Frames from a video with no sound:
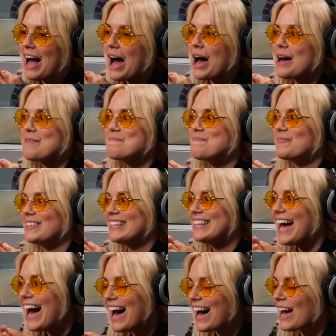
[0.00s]
Um,
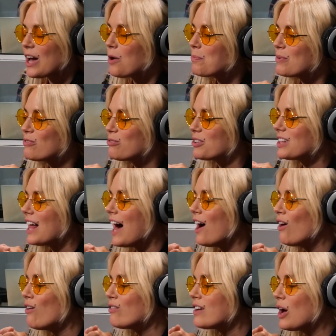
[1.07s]
yeah, I opened for
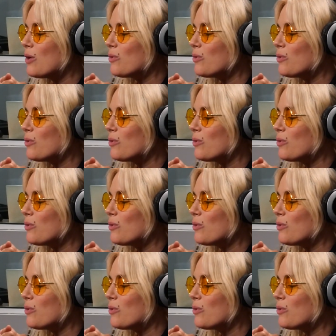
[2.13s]
Lau.